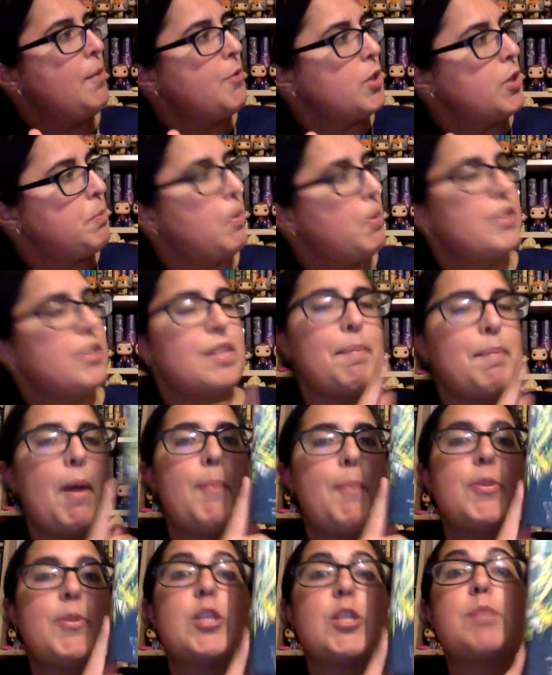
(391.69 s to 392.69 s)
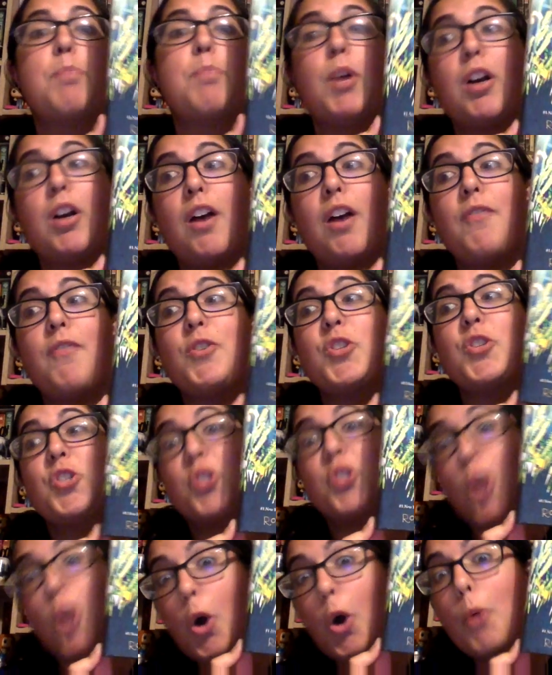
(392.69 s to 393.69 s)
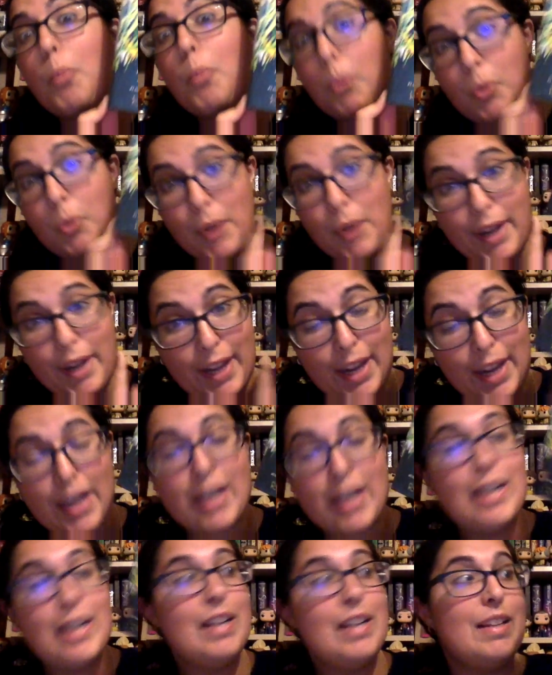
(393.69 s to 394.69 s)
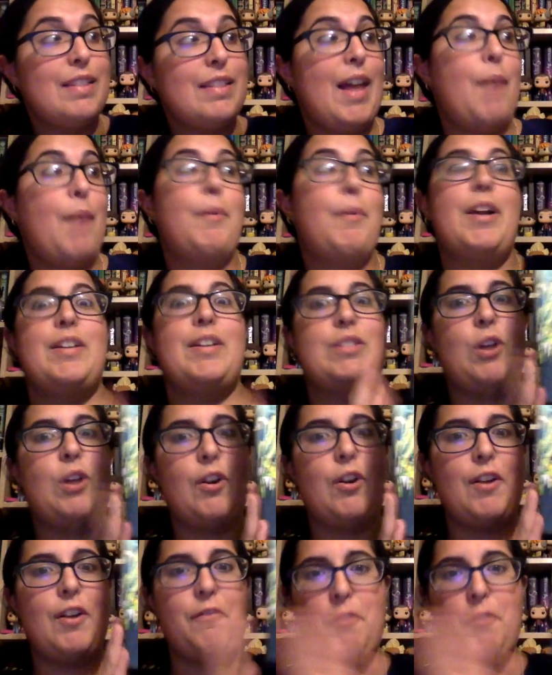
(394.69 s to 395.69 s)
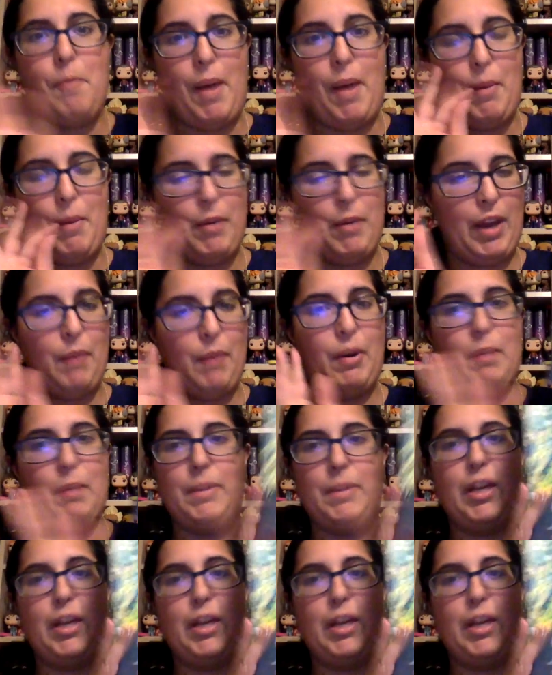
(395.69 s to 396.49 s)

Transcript: what this book's about, but this book cover is so pretty that when I saw it for buy one, get one, I'm